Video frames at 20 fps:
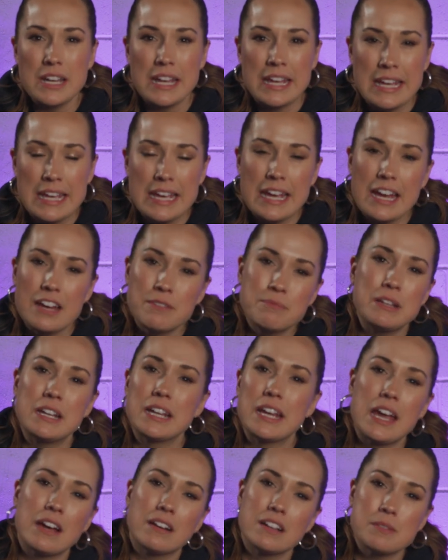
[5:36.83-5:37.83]
he have been a
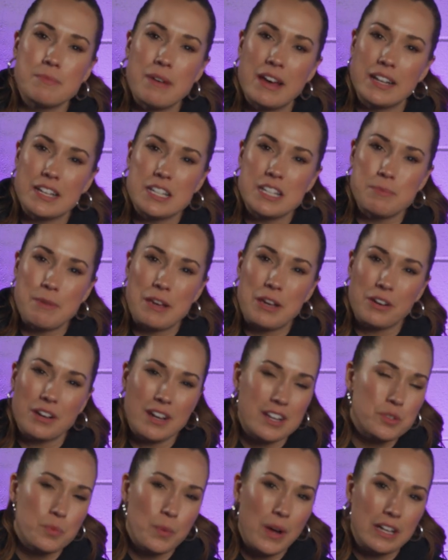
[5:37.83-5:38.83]
charismatic speaker
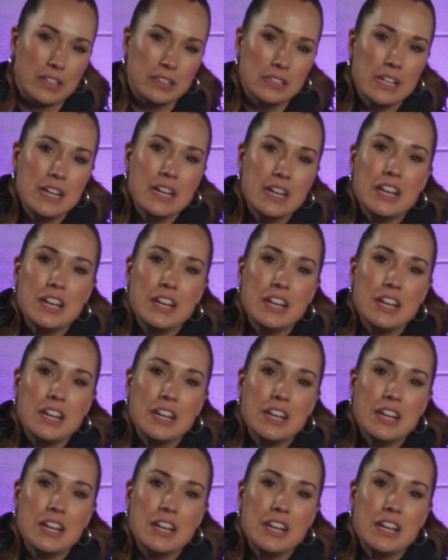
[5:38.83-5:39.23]
as well?